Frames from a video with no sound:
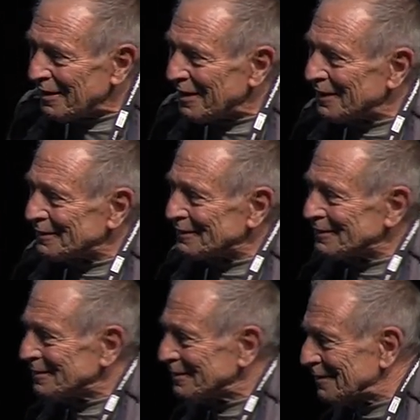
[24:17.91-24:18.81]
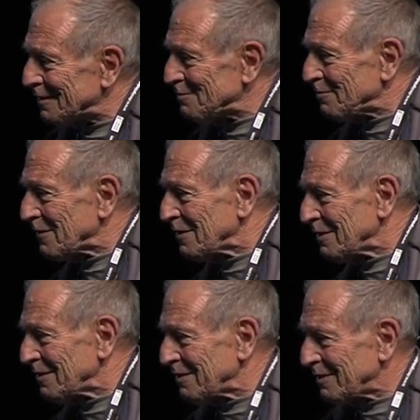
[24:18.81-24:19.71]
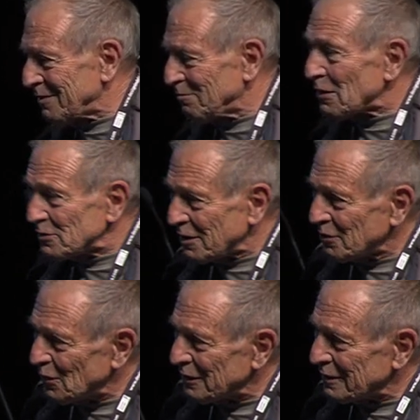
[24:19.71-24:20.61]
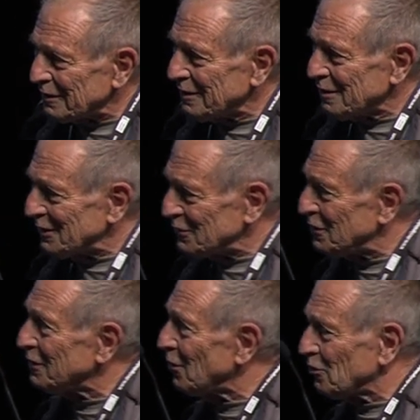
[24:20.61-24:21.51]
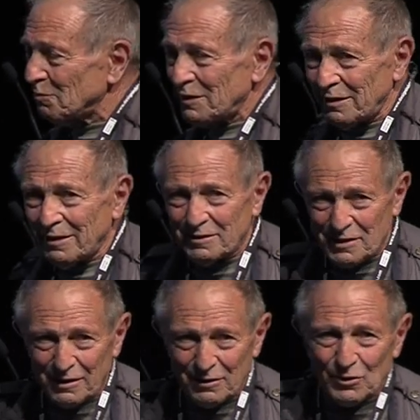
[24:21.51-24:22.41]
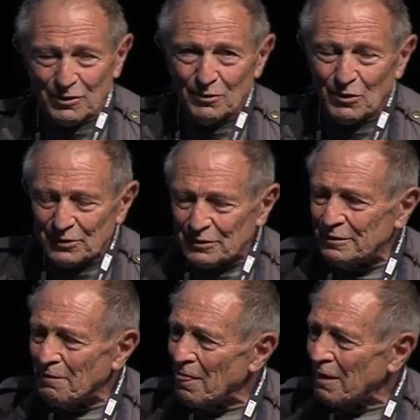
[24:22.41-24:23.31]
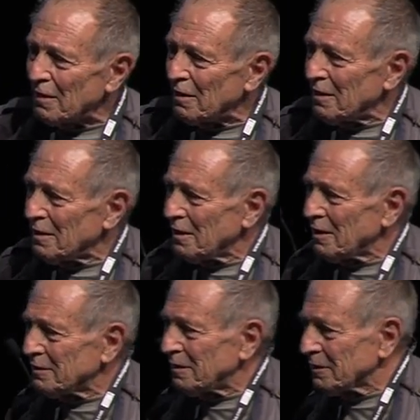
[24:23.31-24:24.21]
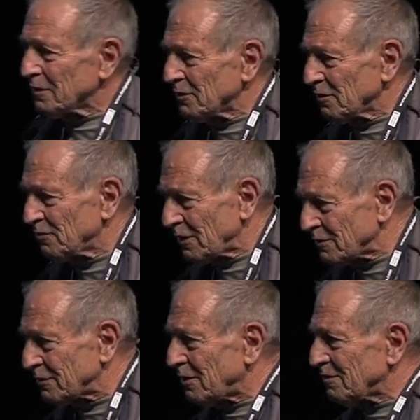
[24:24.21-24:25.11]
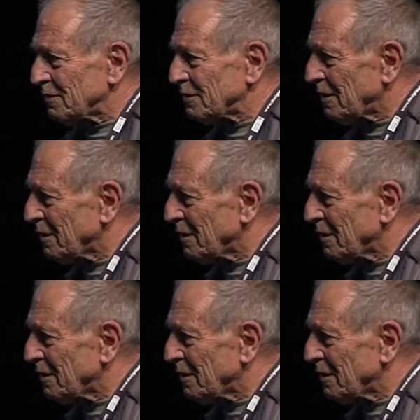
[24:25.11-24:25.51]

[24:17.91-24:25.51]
And most unwillingly, he eventually got me exactly what I wanted, and I got the photograph that I